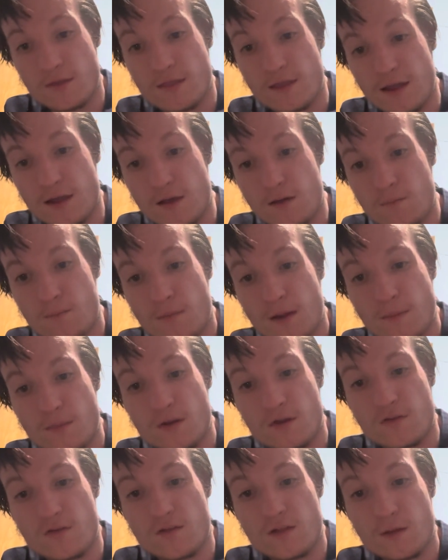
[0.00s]
think maybe
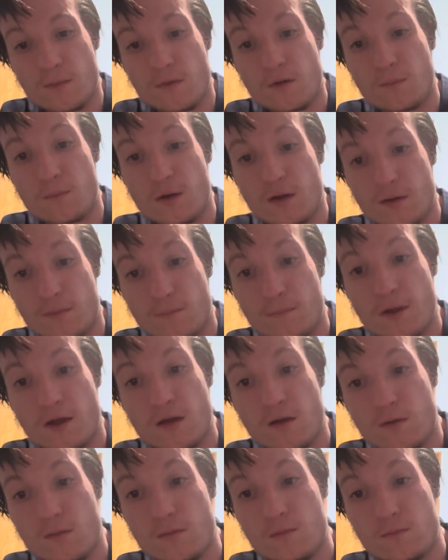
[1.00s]
a slimmer but
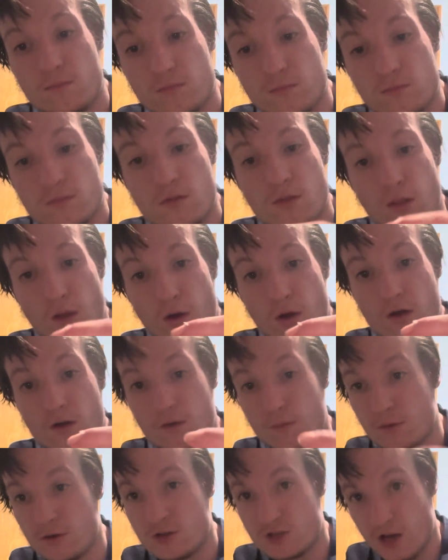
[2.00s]
bigger, longer
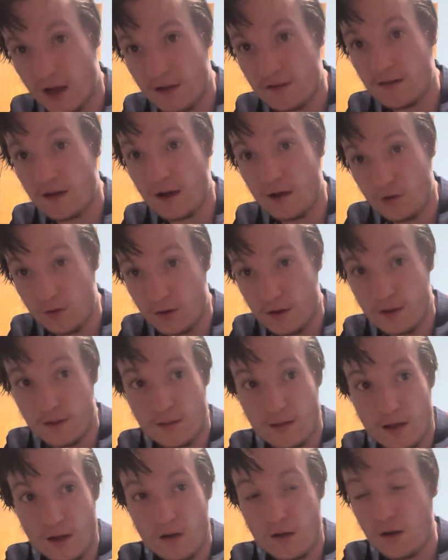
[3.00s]
projectile in
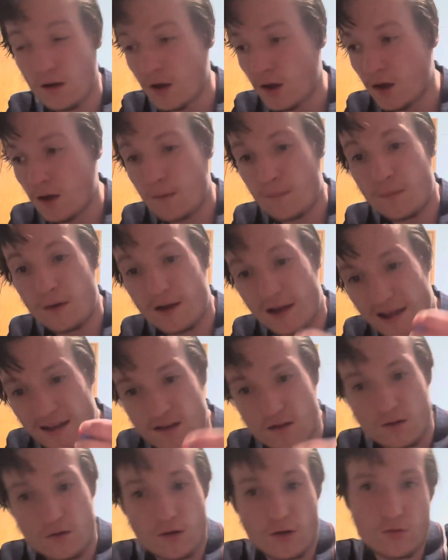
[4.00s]
there. But I
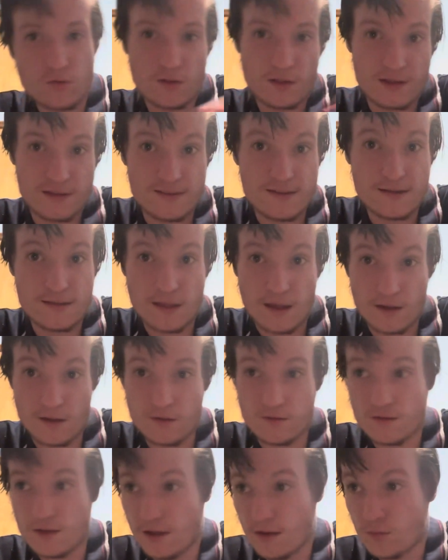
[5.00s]
could totally see that,
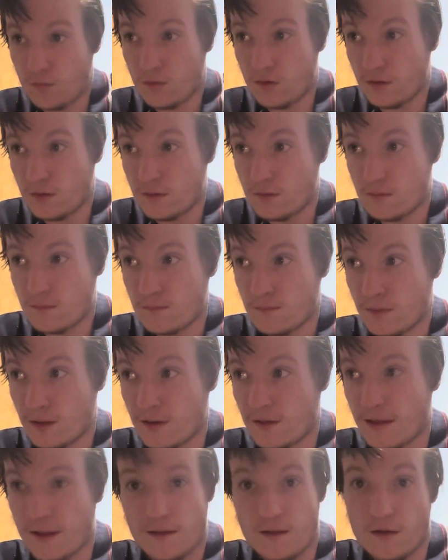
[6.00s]
because that would
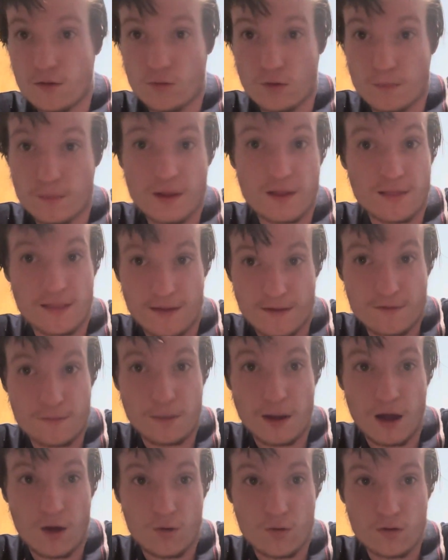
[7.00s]
mean that there would be less
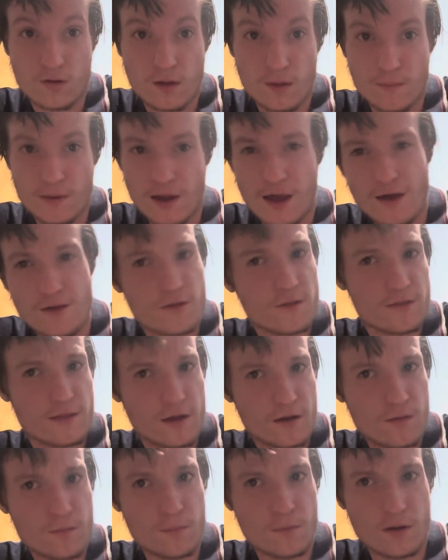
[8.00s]
power coming out of
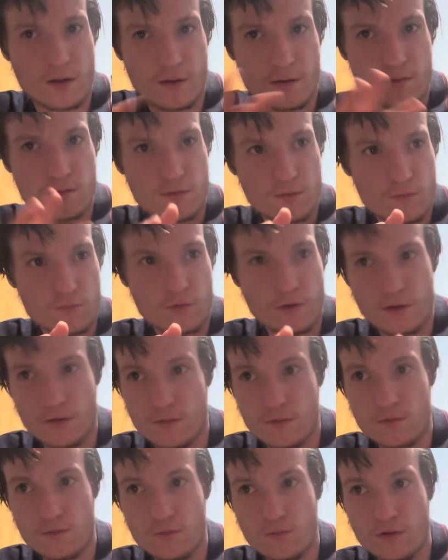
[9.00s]
there. But
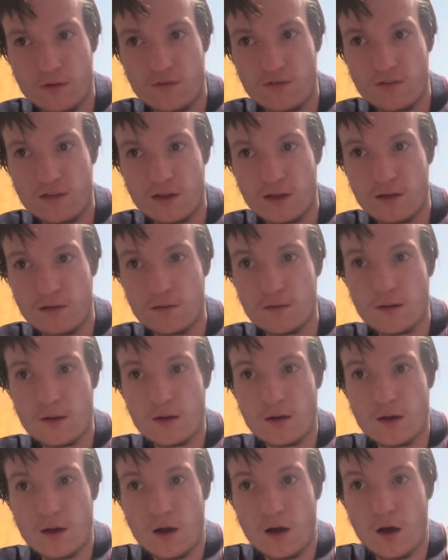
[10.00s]
we'd seen
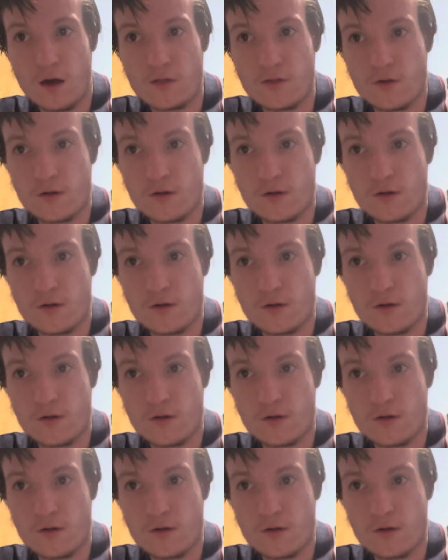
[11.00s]
other